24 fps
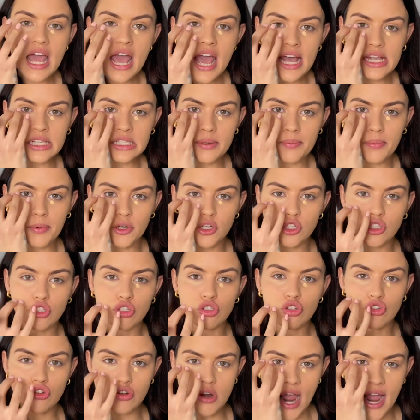as opposed to
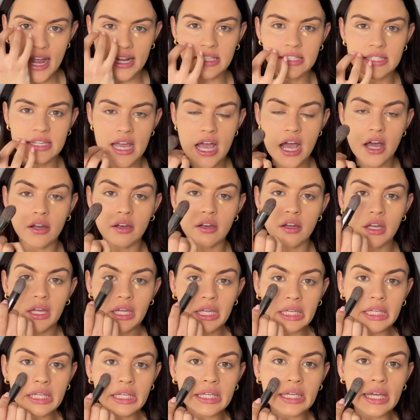drag down
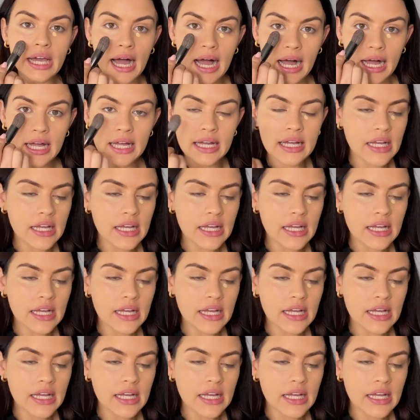here.